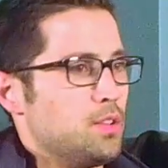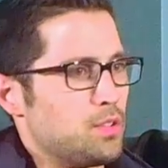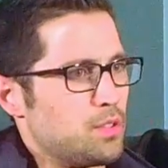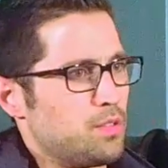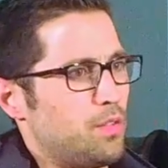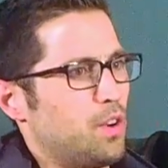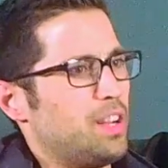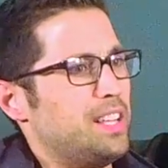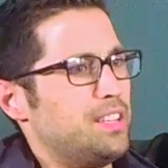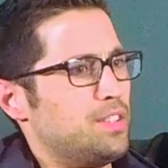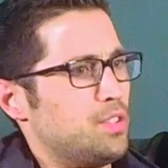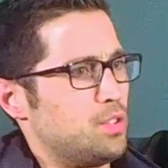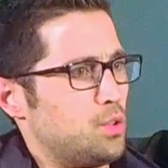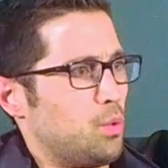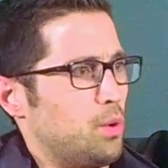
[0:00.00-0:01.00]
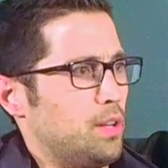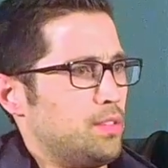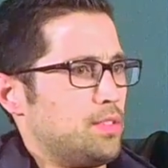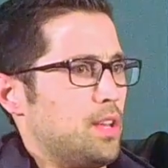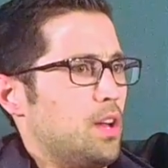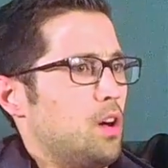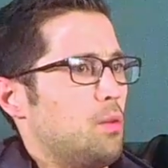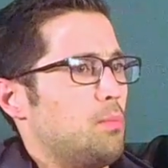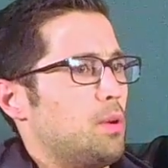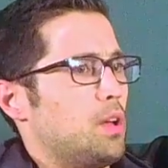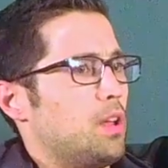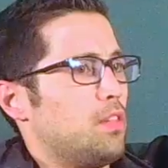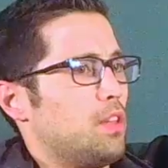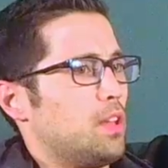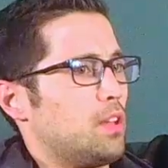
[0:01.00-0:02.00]
it's a very easy story to tell, but
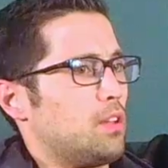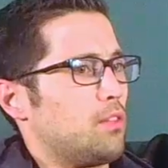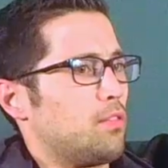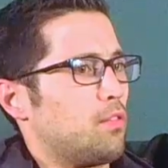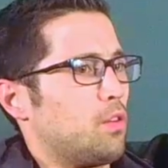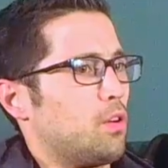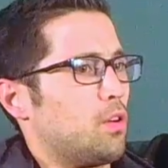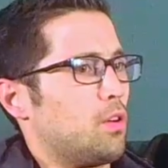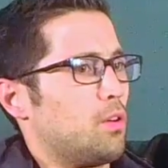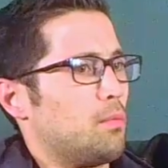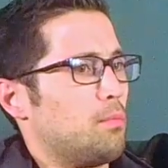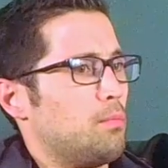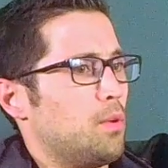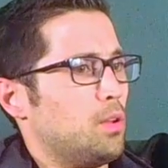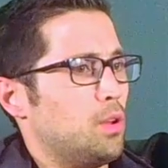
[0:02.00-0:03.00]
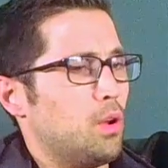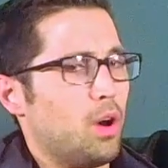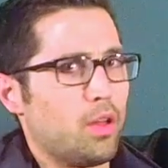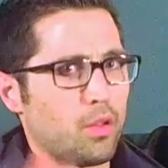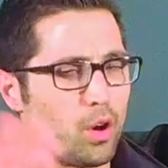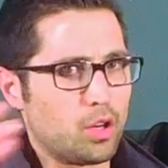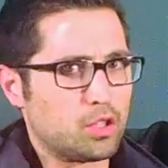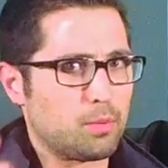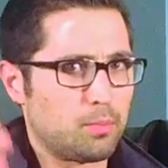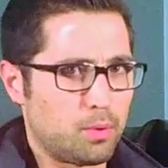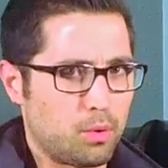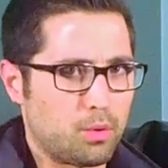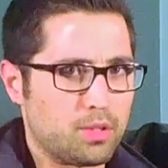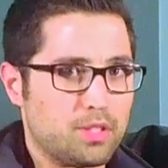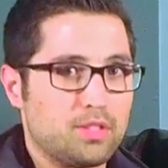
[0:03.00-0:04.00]
I think for you know other entrepreneurs,